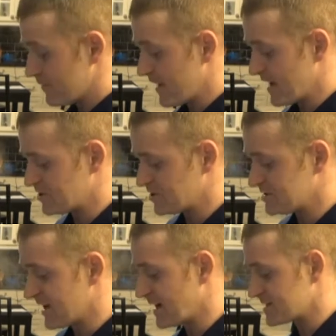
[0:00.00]
fish
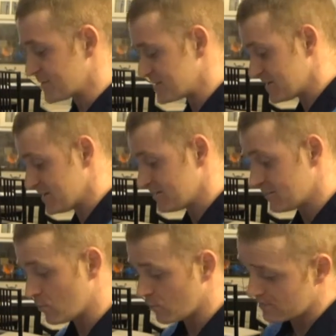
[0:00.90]
takes be
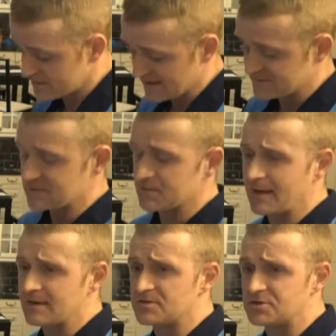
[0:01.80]
takes
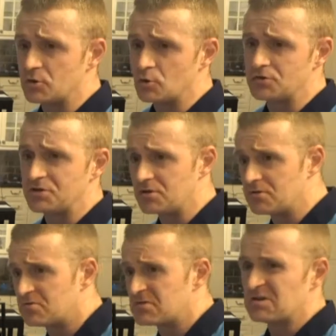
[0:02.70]
between two
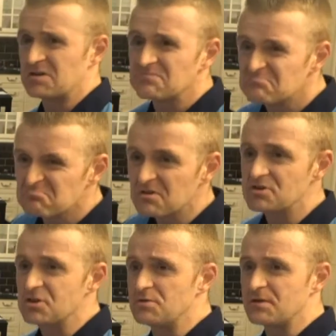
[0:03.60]
to
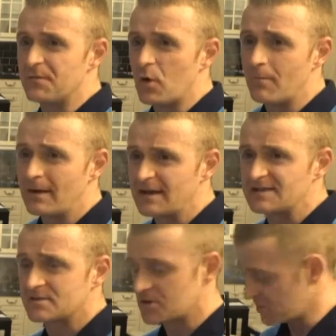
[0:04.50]
two to four
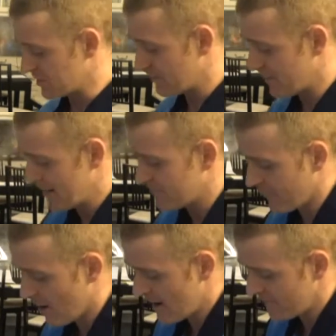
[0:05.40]
minutes because we're going to pan
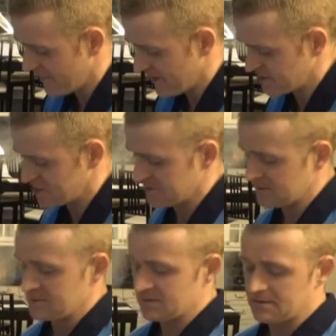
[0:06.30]
fry our fish,
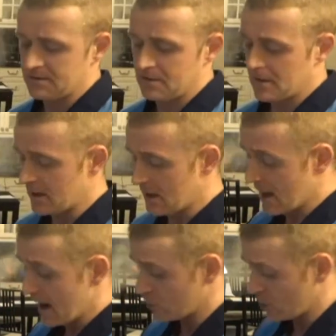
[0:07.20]

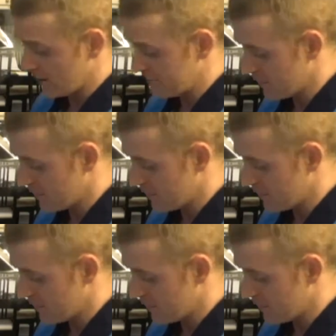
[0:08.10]
uh, our cod